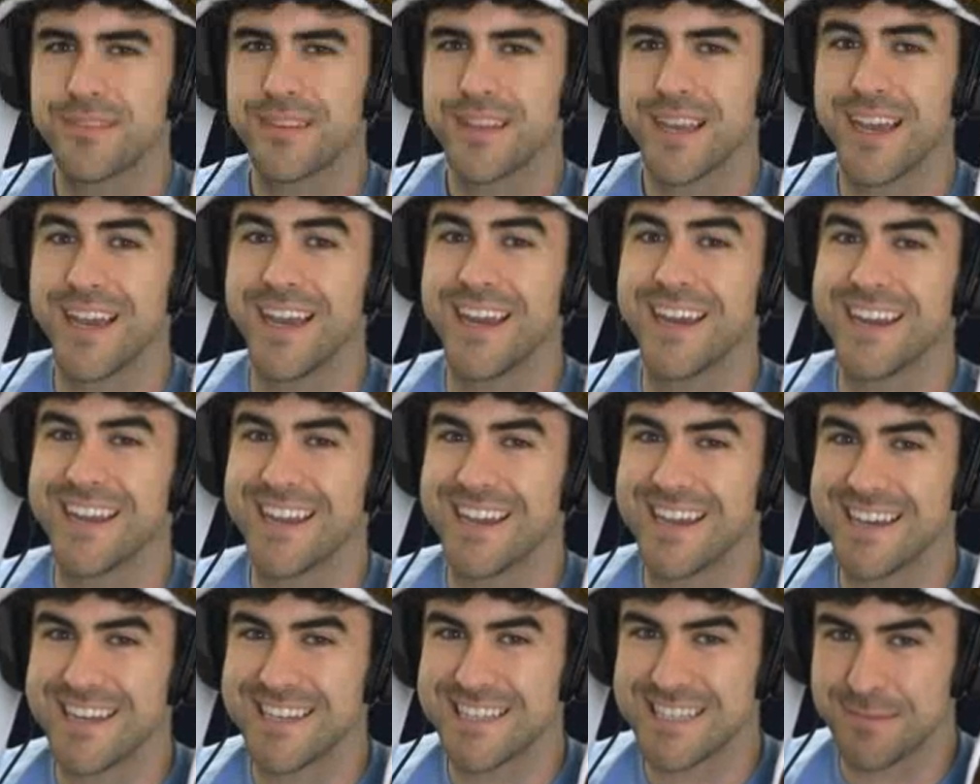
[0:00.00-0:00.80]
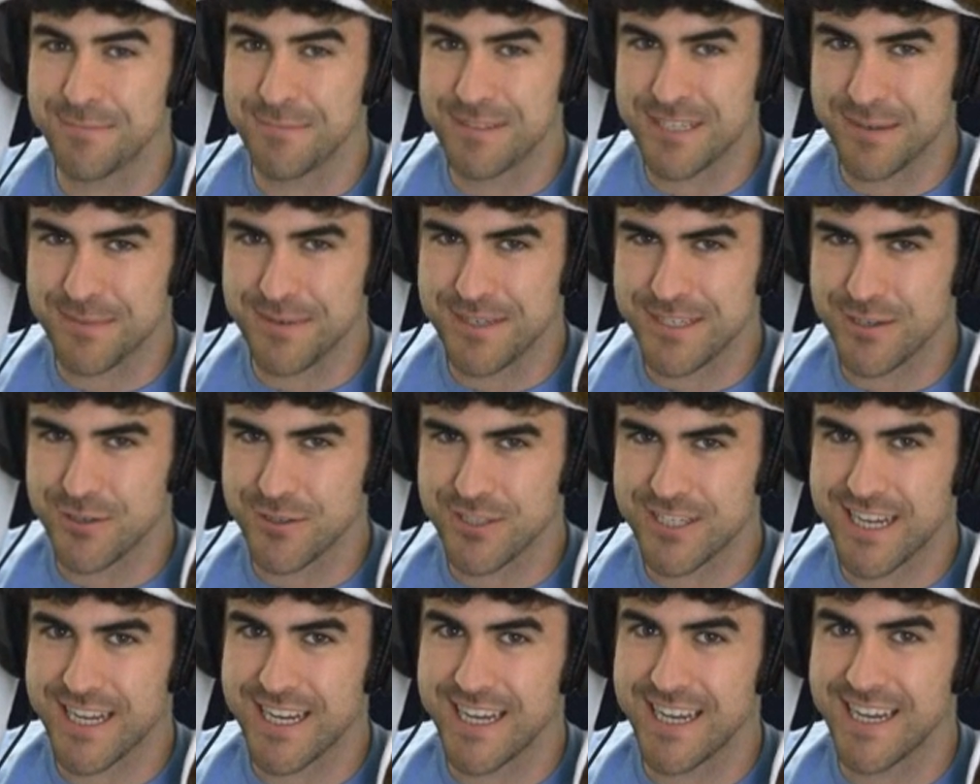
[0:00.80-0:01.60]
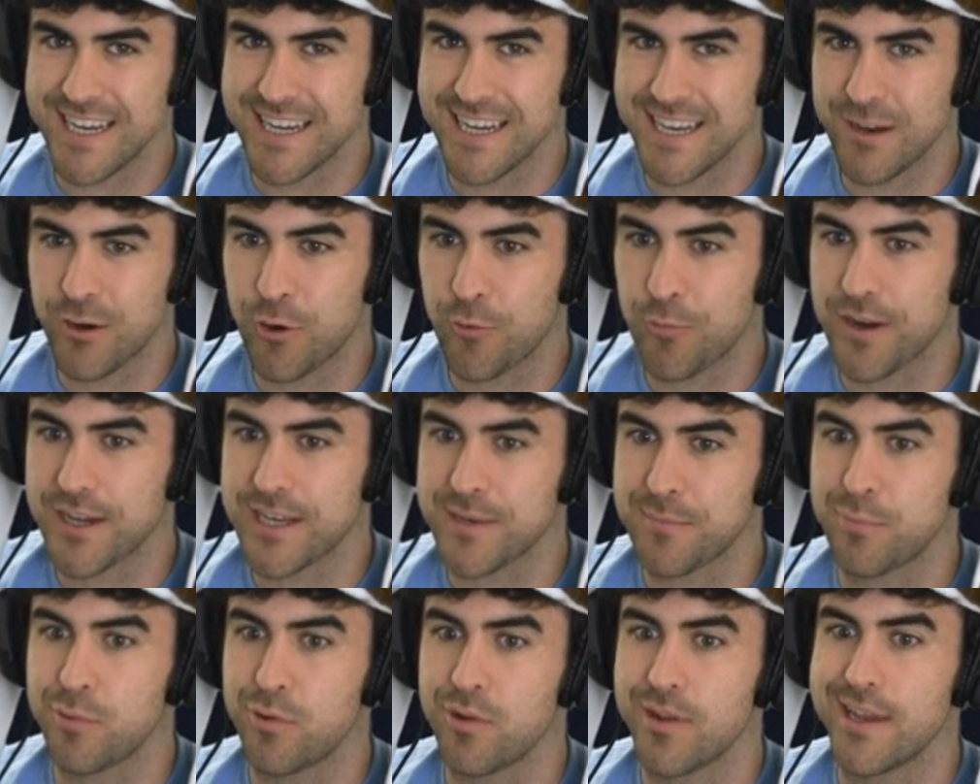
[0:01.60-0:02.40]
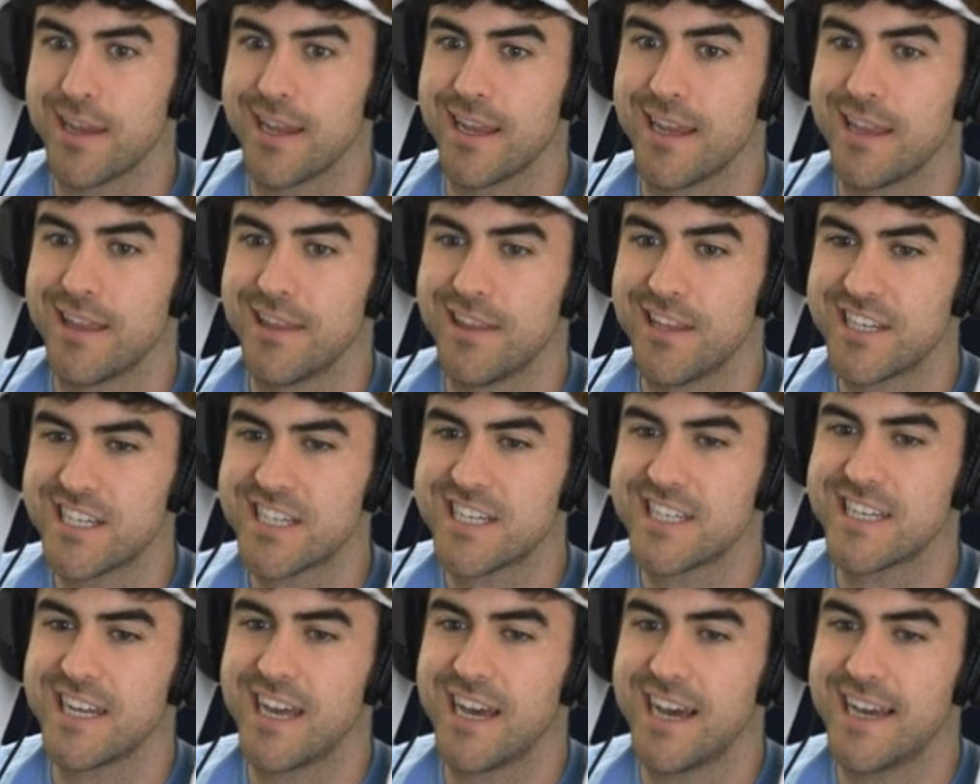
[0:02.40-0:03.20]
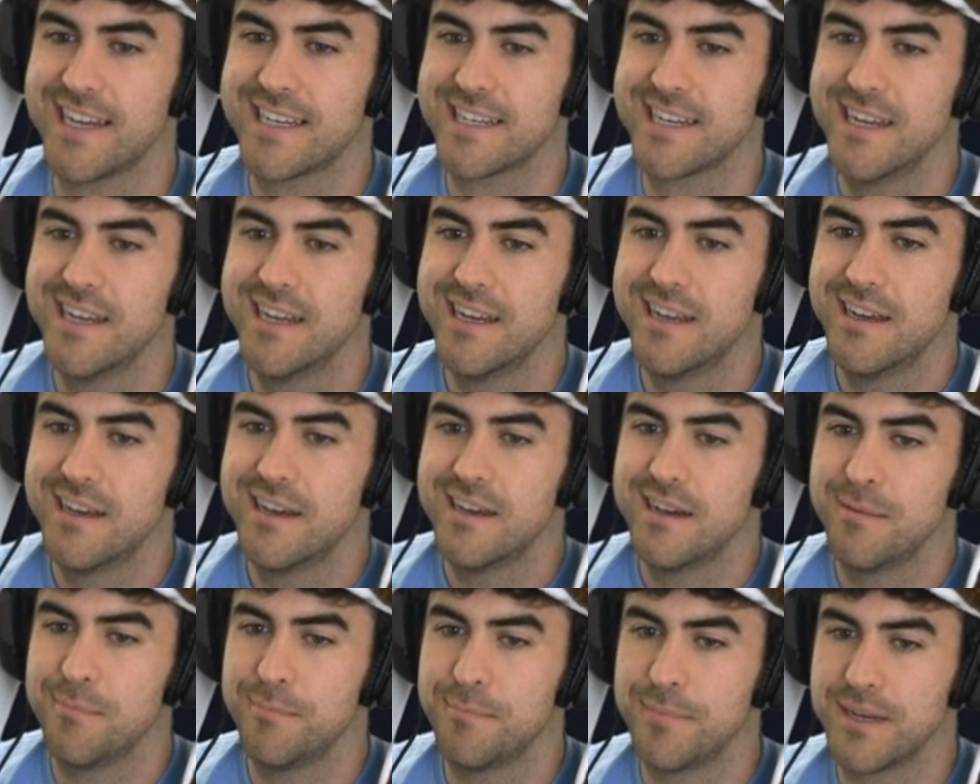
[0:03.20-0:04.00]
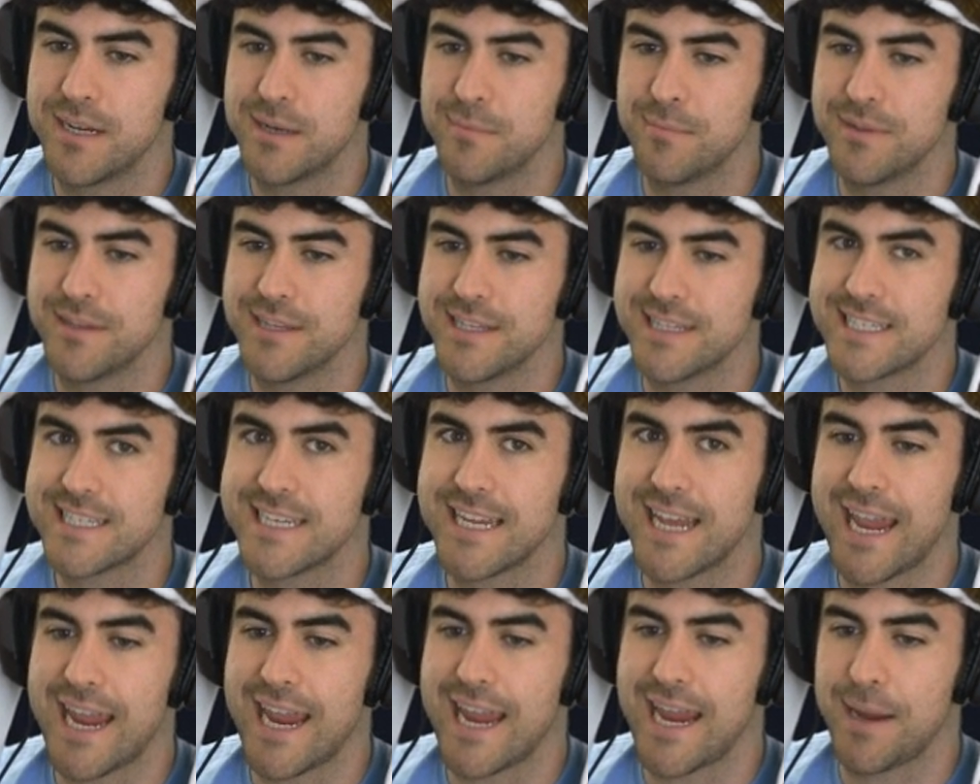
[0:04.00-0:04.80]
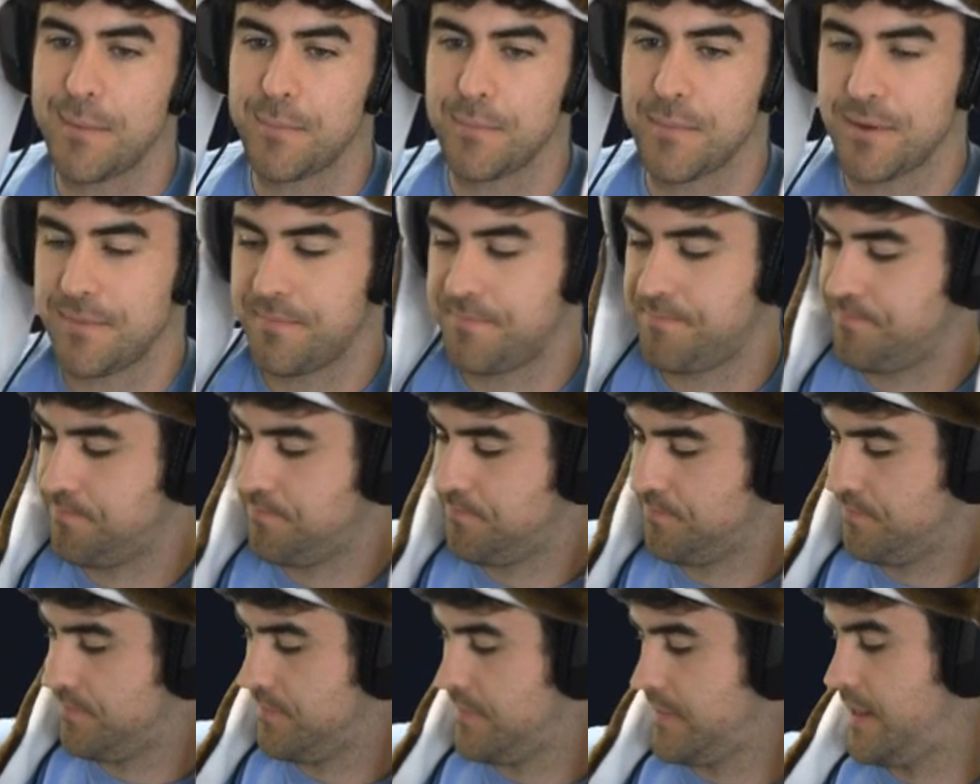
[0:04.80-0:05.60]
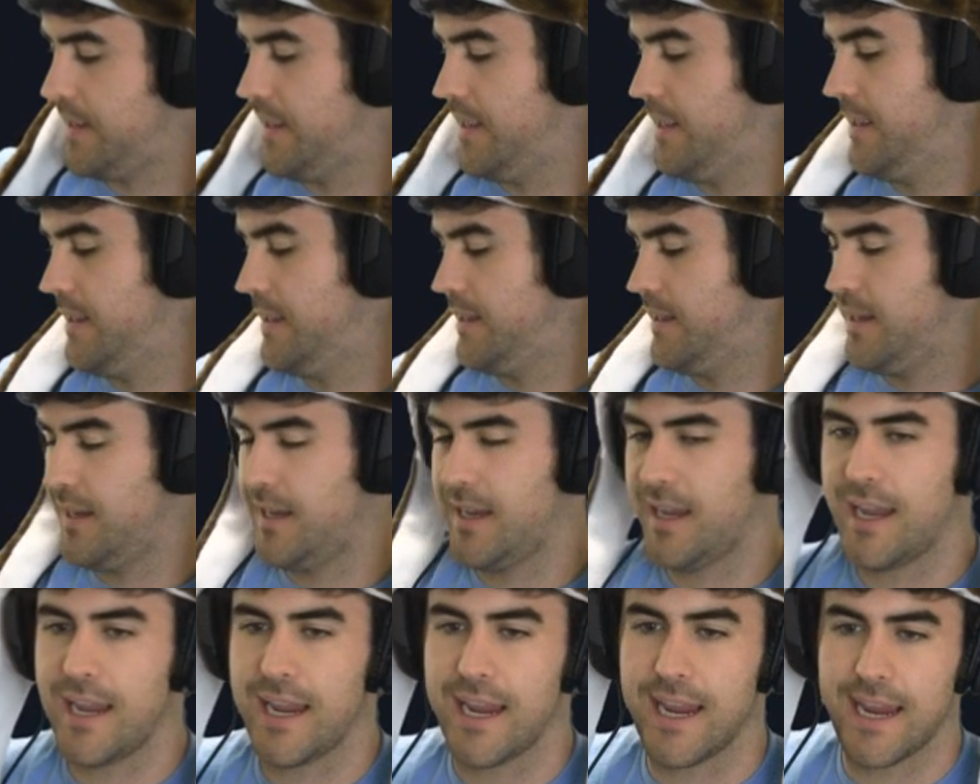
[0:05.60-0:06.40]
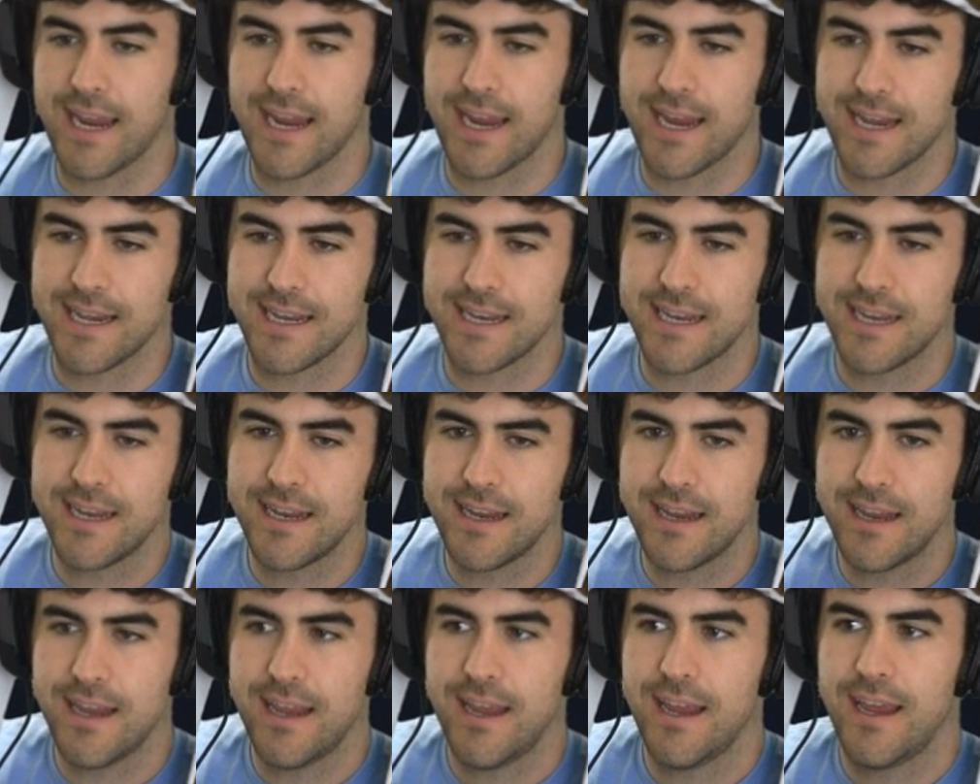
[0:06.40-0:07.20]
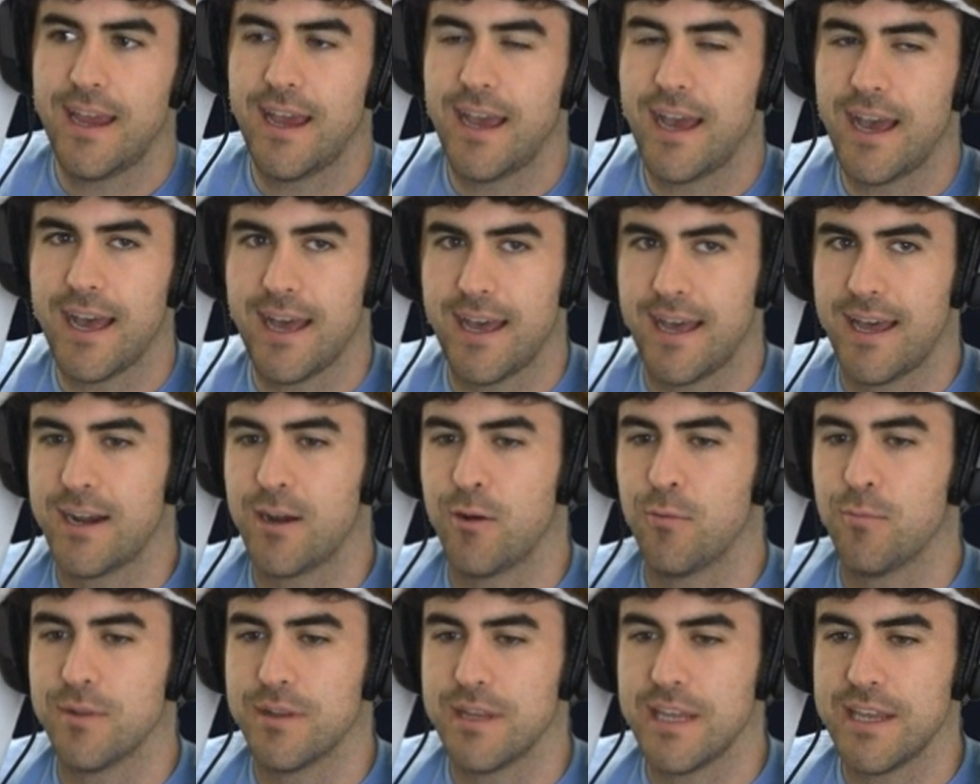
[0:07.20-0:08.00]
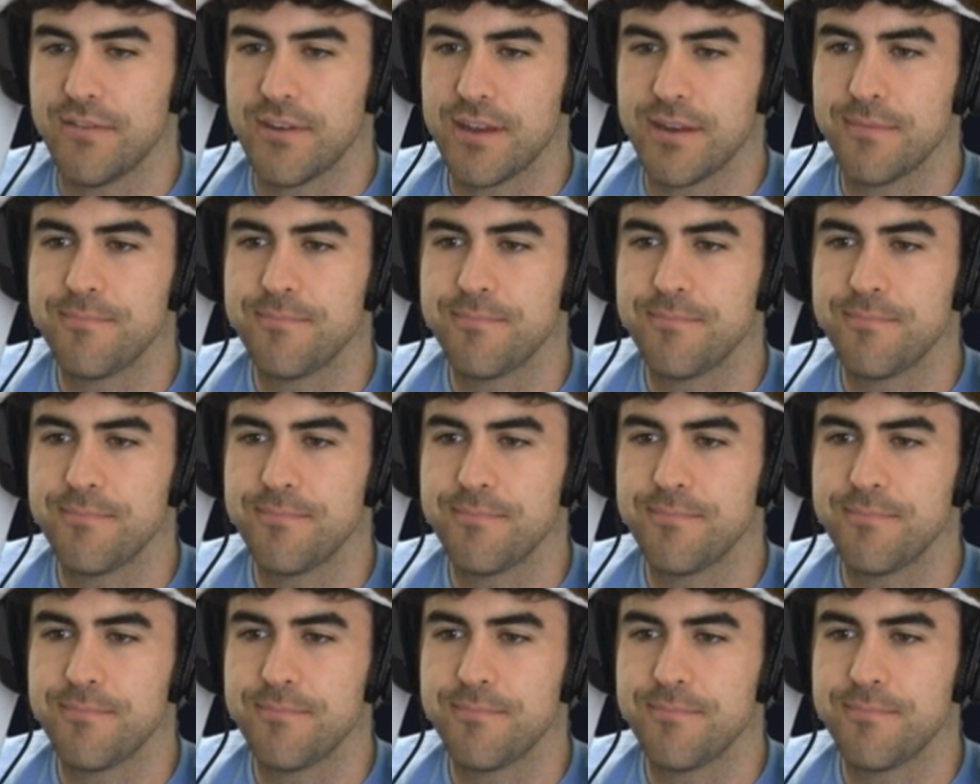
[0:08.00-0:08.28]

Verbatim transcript: Hey guys, I'm CinnamonToast Ken, and we're about to play. This is not a minimalist game, and I don't believe it.